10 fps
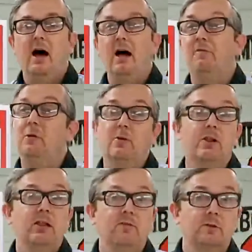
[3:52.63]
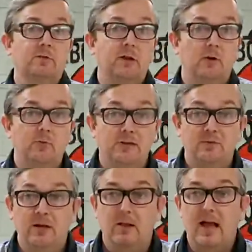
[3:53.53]
if you learn anything from this video, please
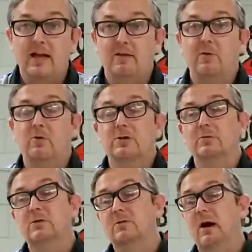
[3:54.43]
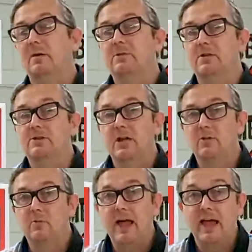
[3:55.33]
give me a like, and of course subscribe to the
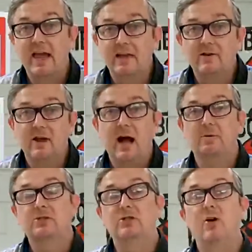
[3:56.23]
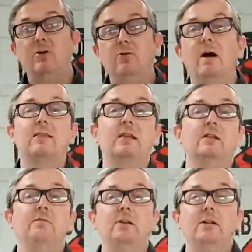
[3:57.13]
channel. And I'm gonna show you at the end
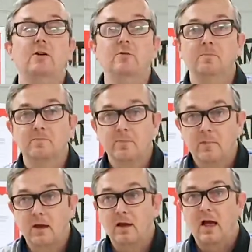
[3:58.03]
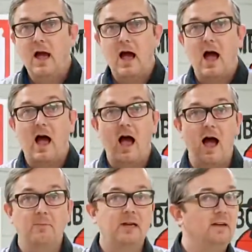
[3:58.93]
of the video,
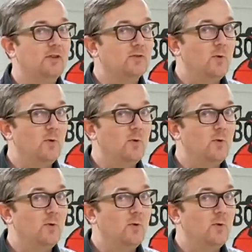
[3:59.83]
I'm gonna give this